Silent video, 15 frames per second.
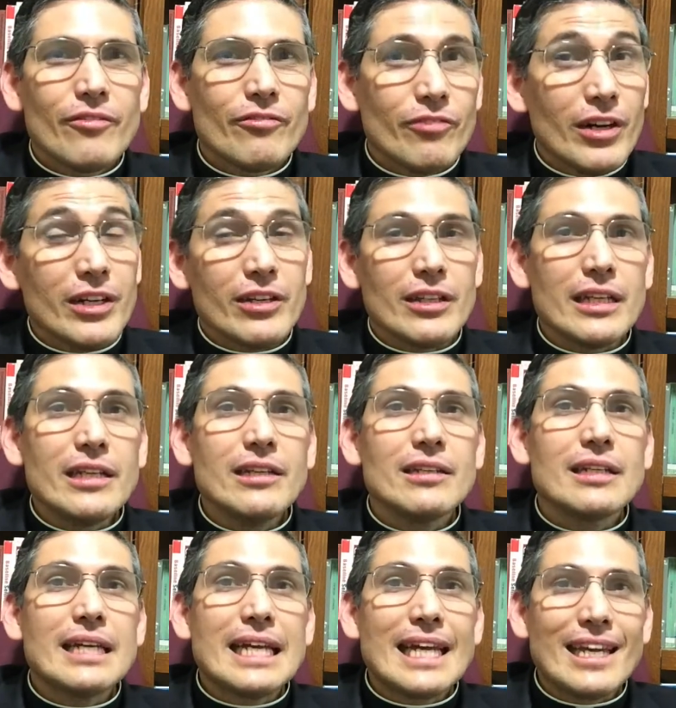Finally,
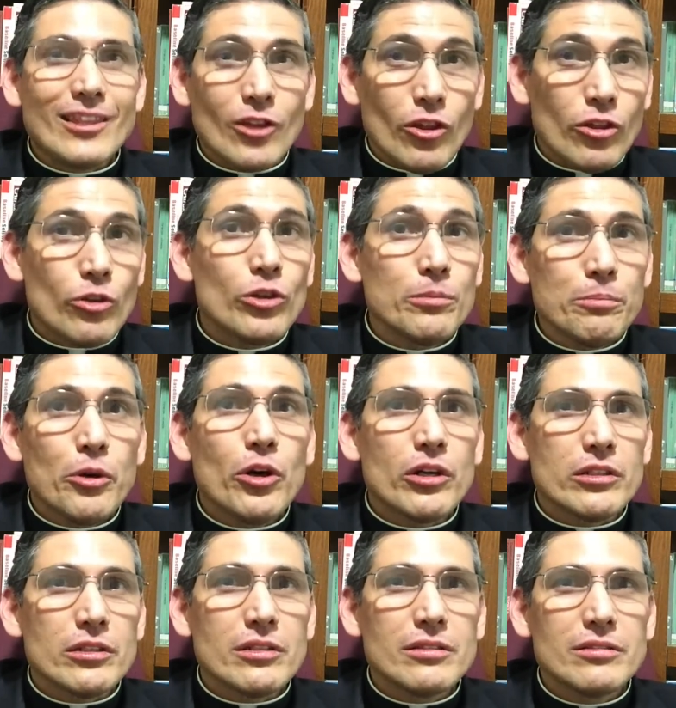in the third
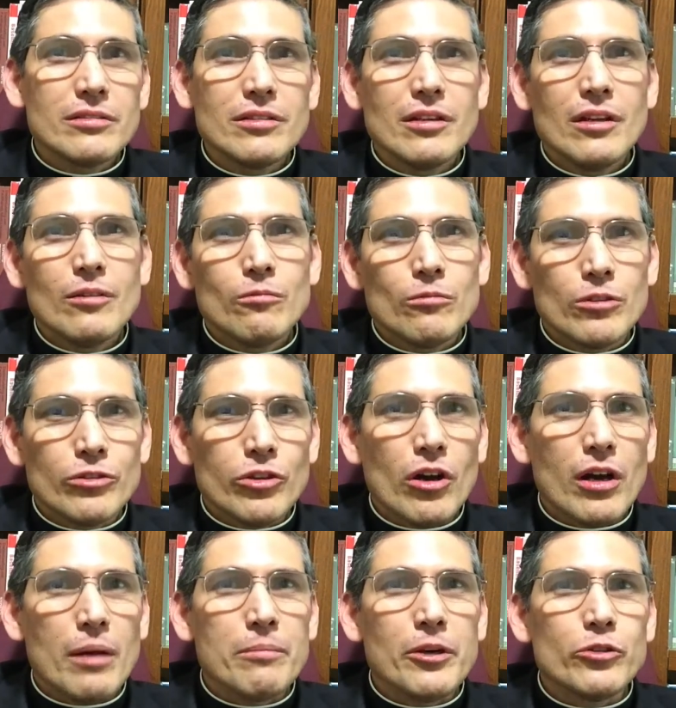part, we'll
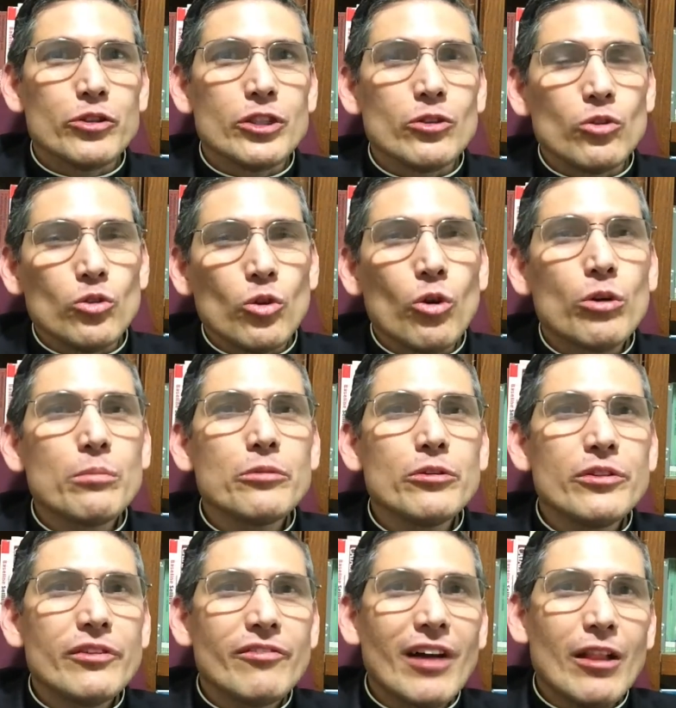talk about the normal
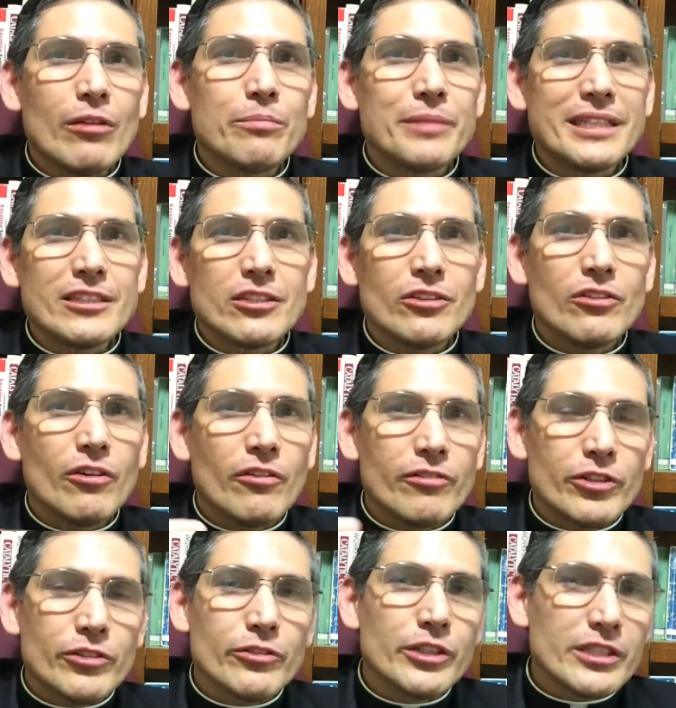development of
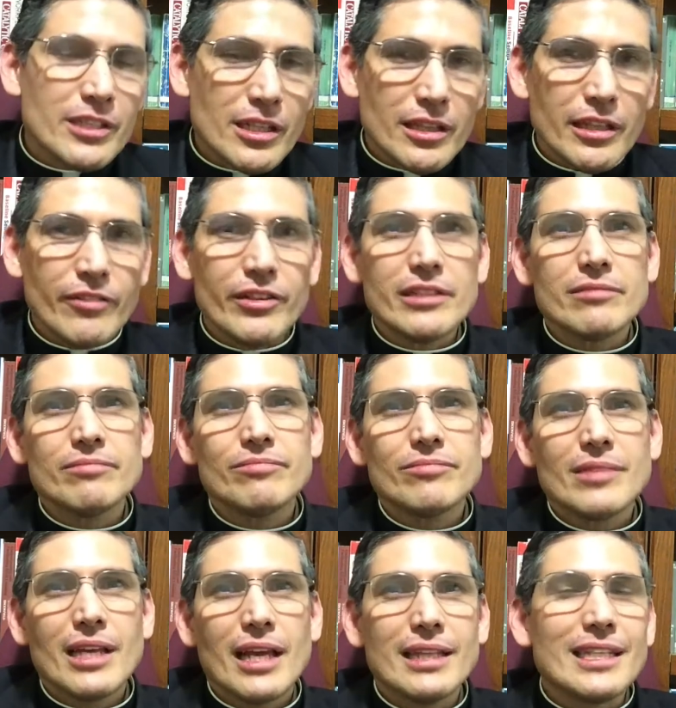our Christian living.
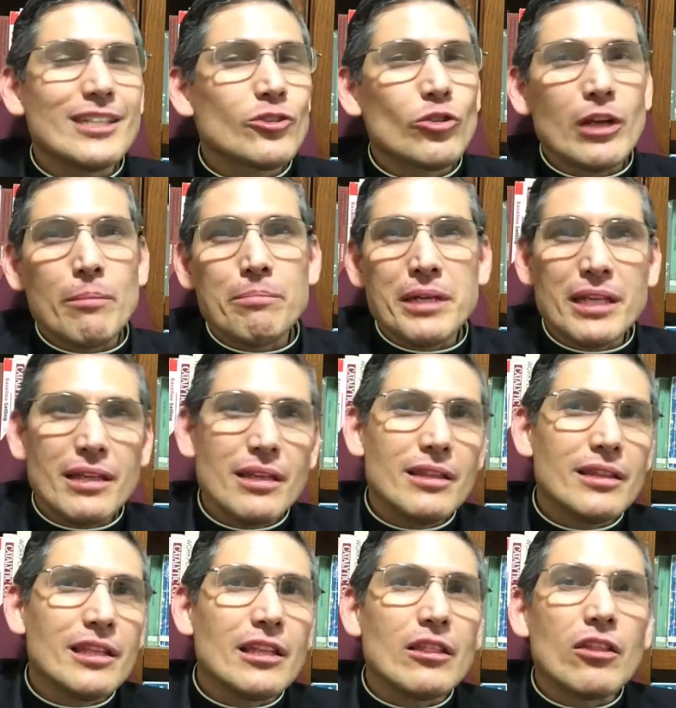And this is going to be
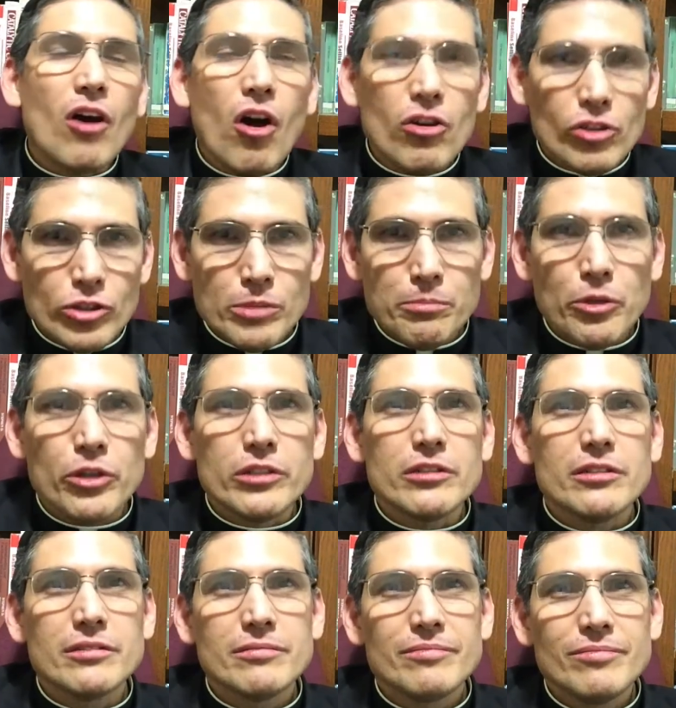the longest
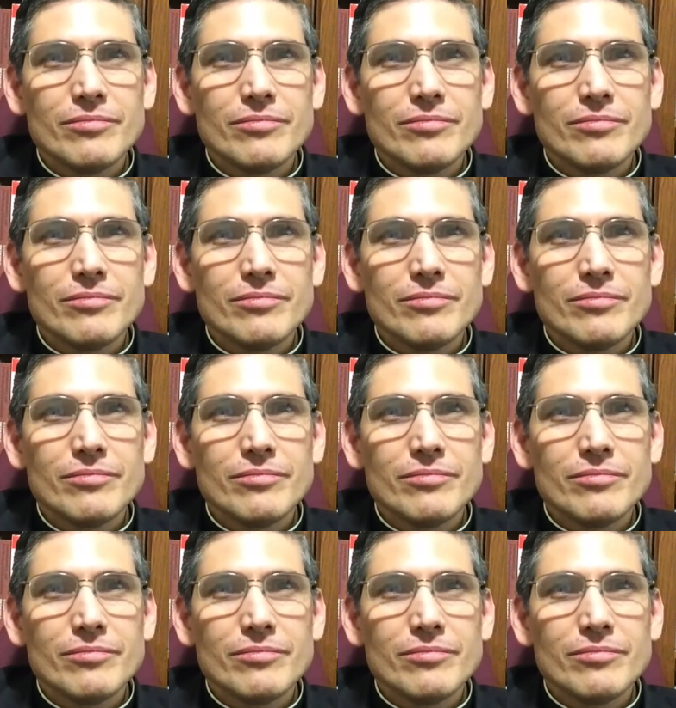part.